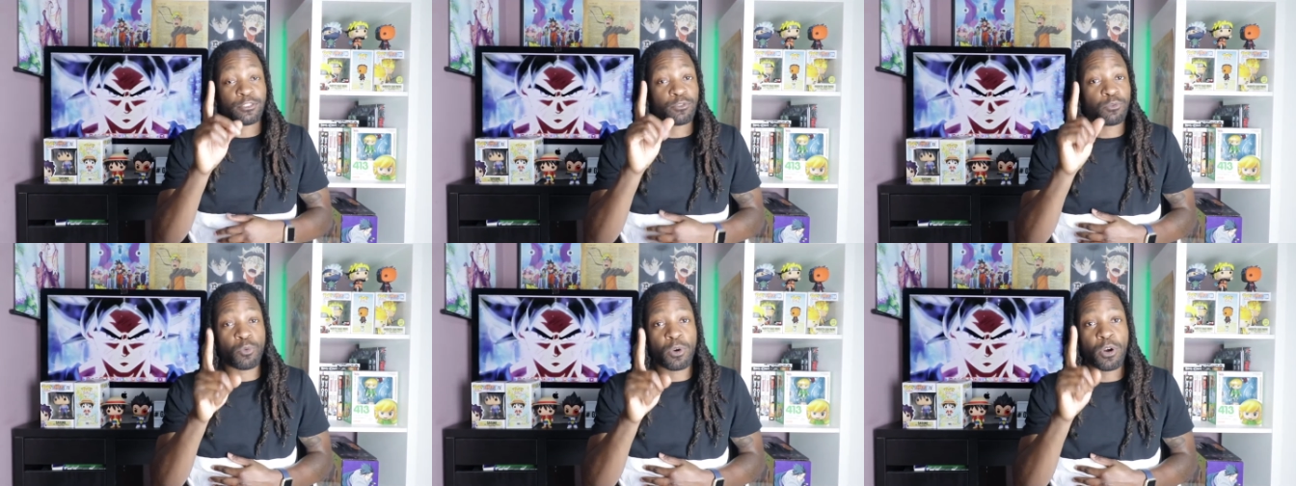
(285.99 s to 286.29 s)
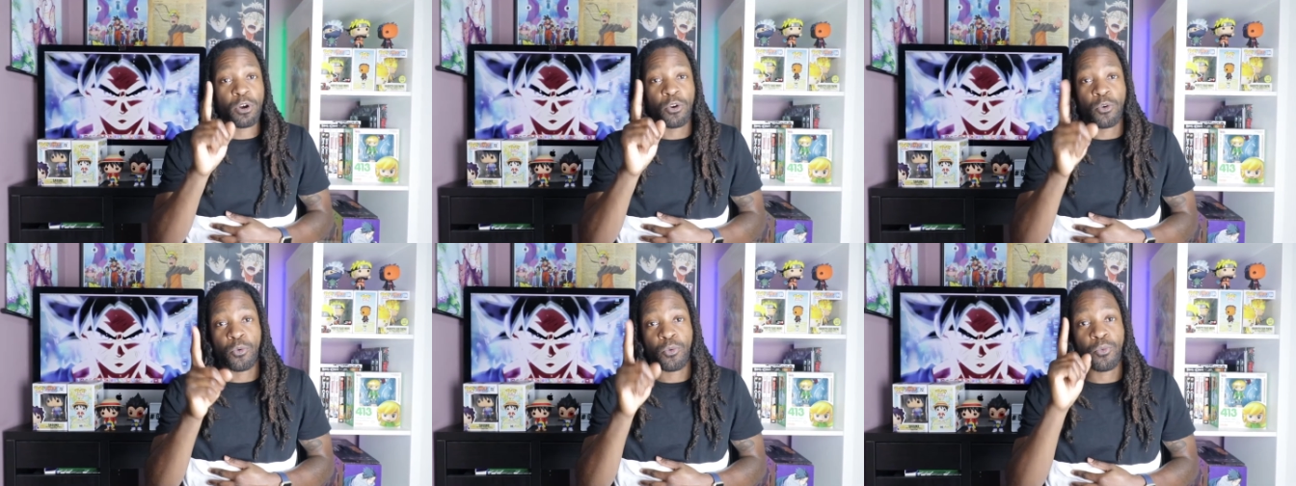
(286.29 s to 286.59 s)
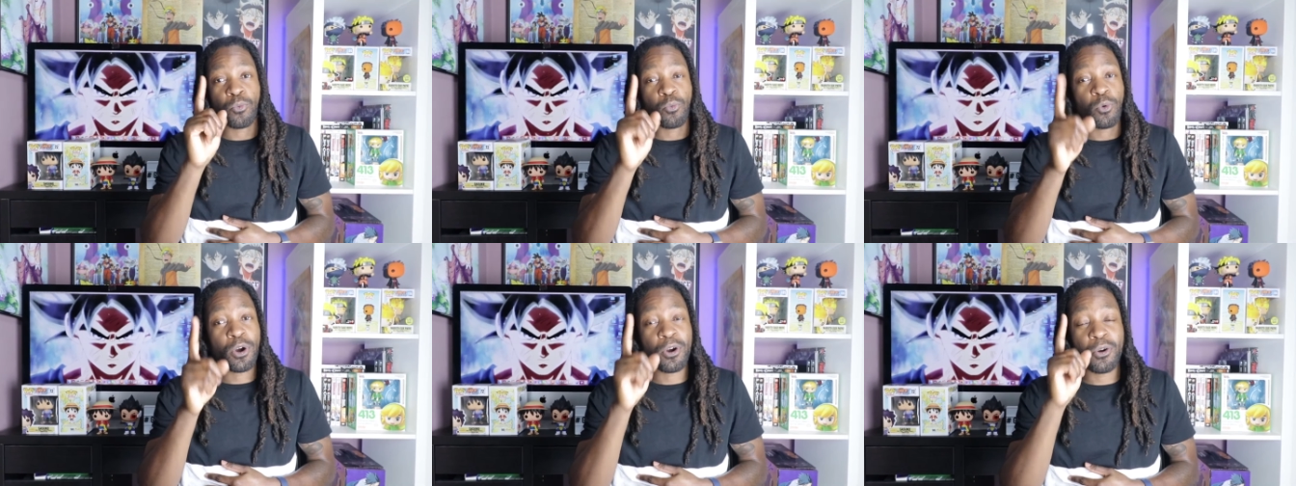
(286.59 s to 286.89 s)

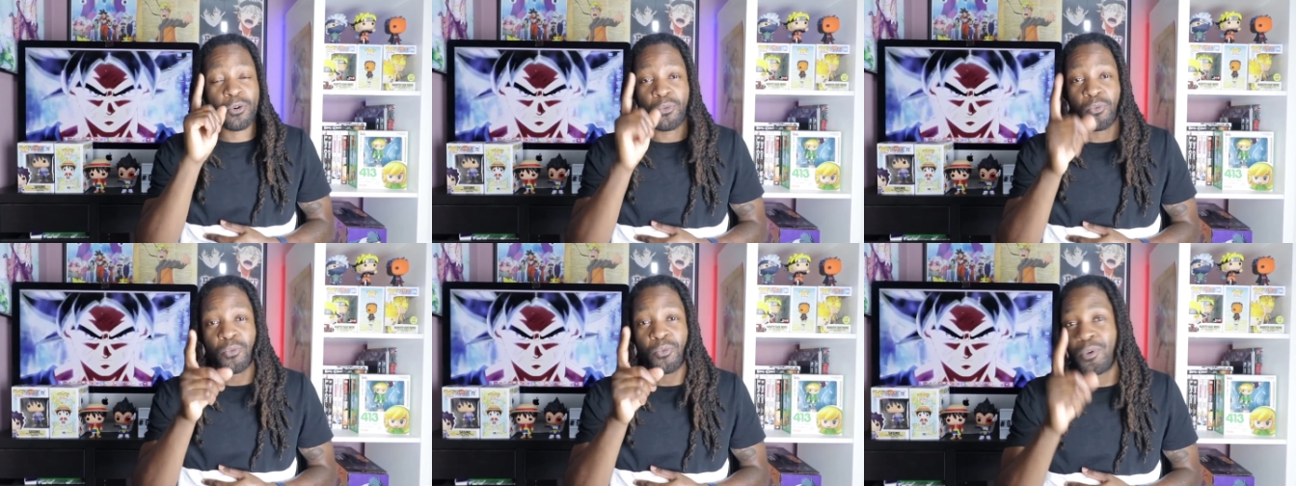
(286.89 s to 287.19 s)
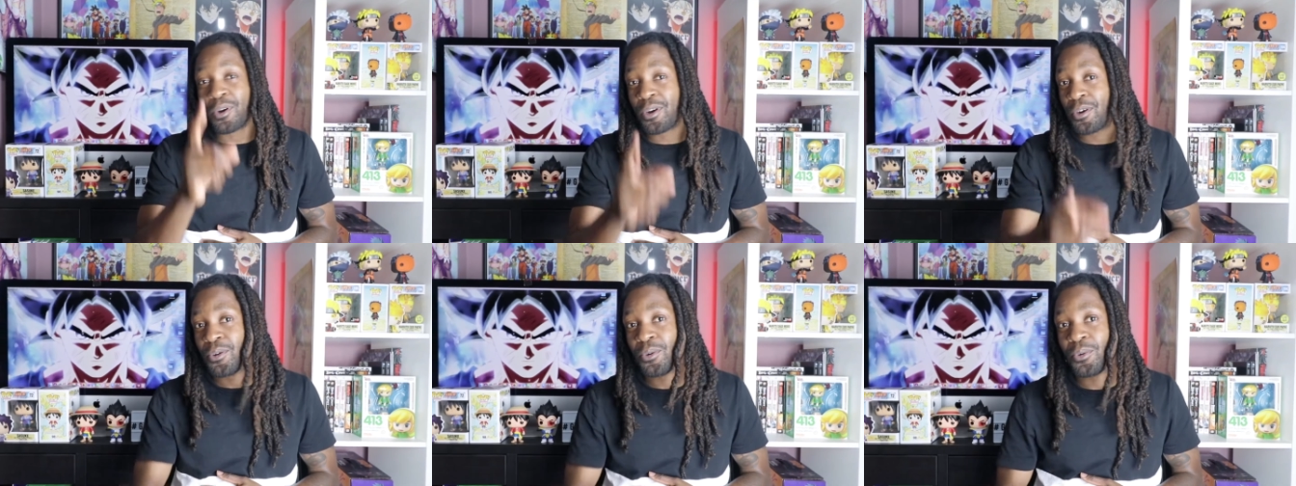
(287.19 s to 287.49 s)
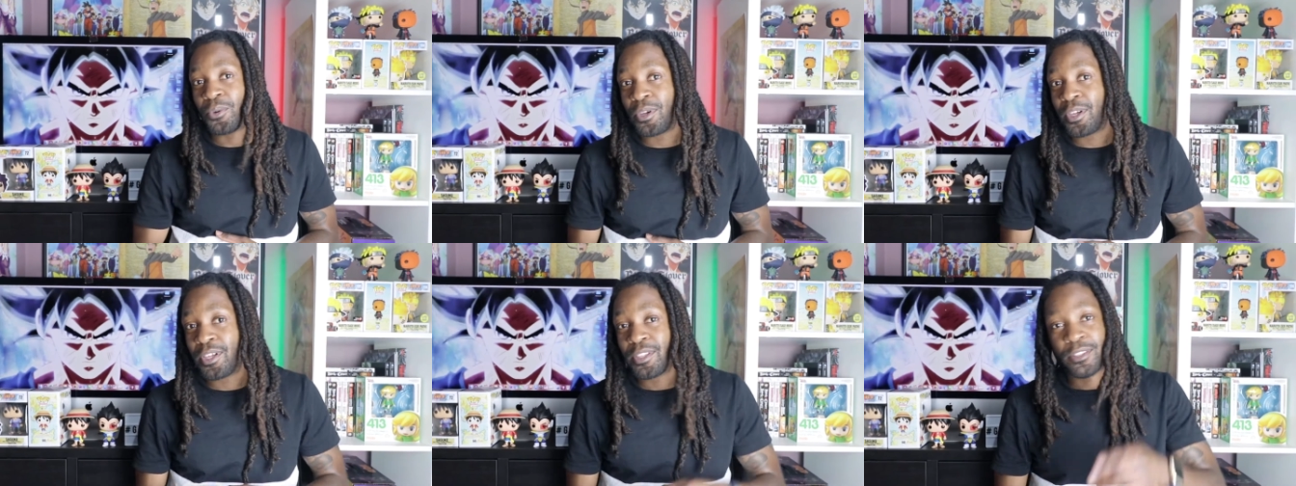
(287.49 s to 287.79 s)

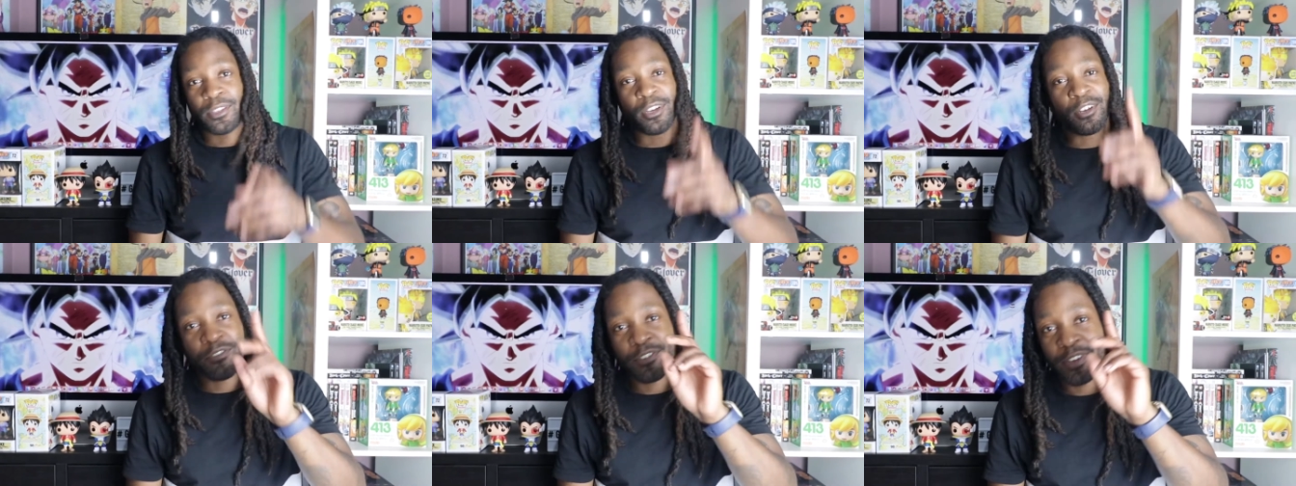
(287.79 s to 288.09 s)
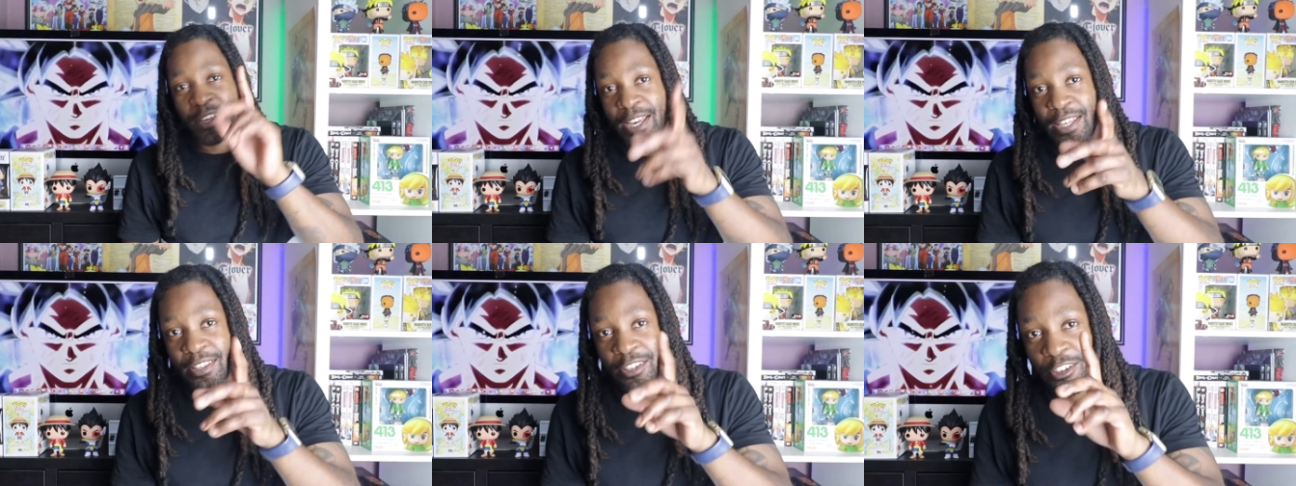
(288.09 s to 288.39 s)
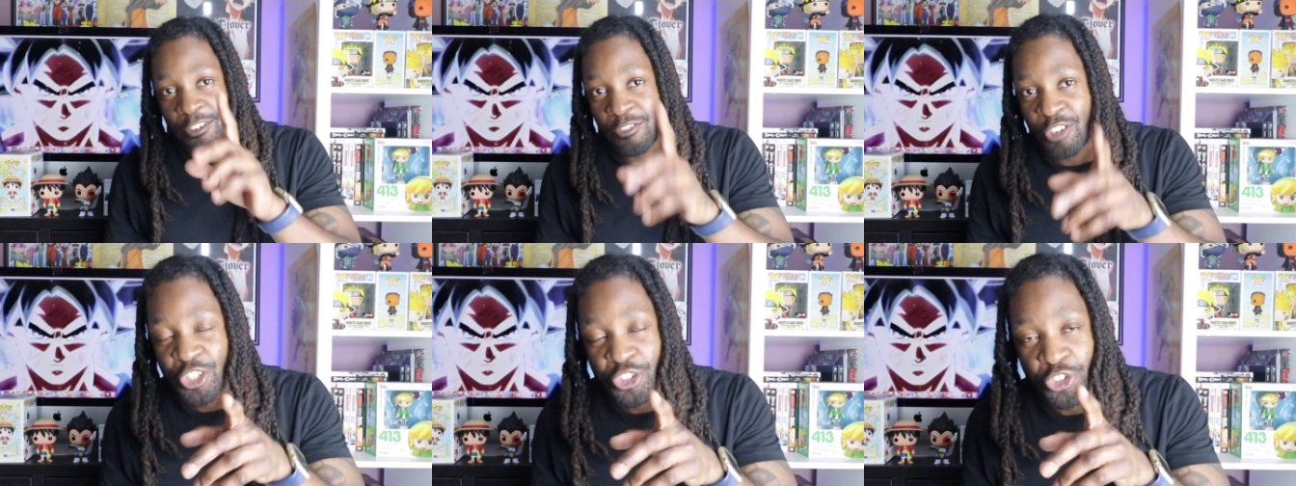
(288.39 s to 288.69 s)
whoa. Don't forget
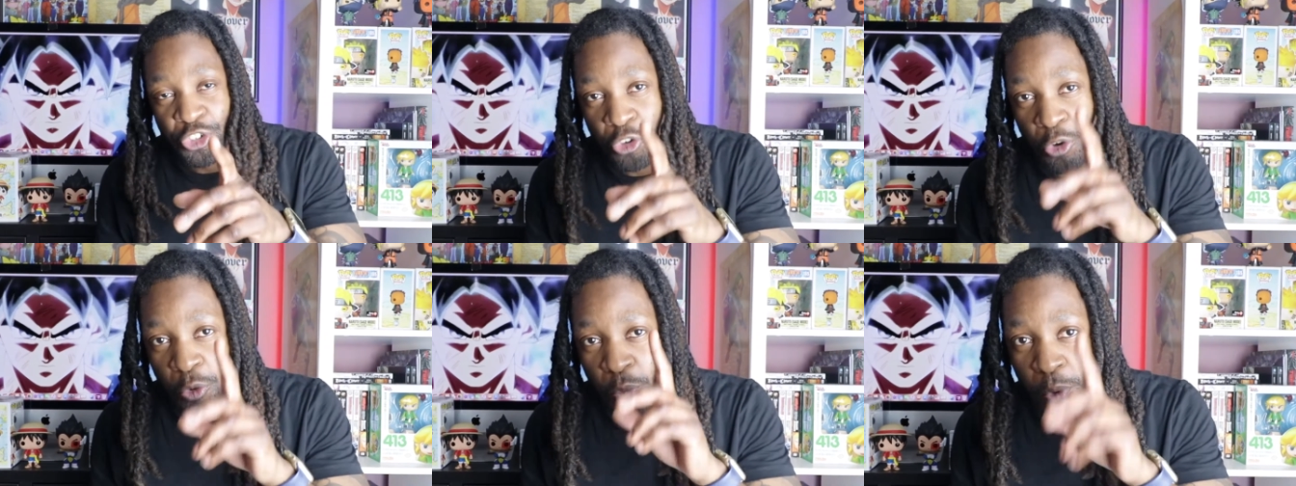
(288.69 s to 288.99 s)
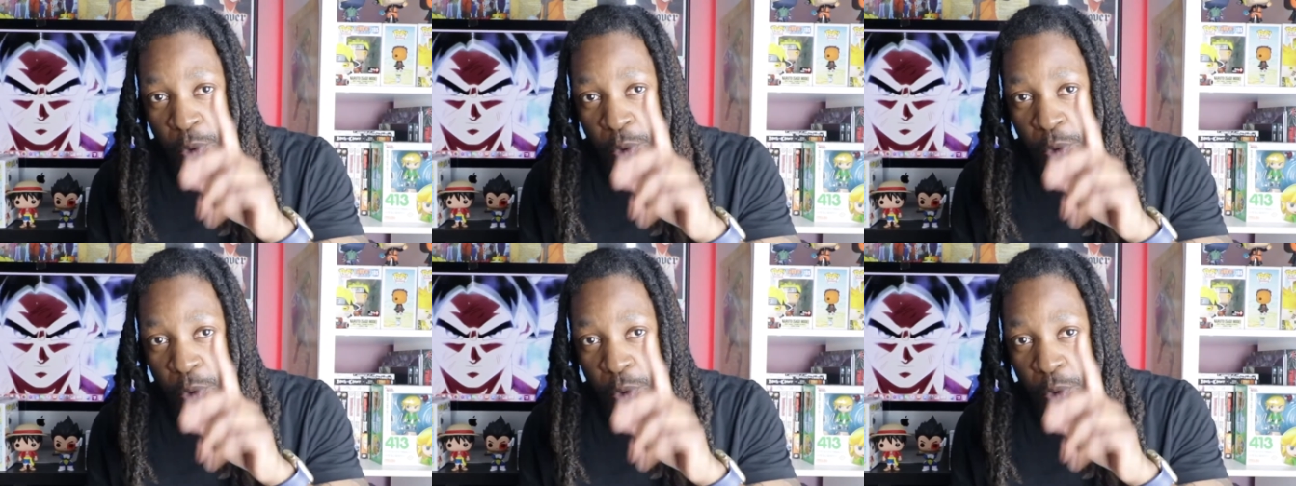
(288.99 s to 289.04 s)
the original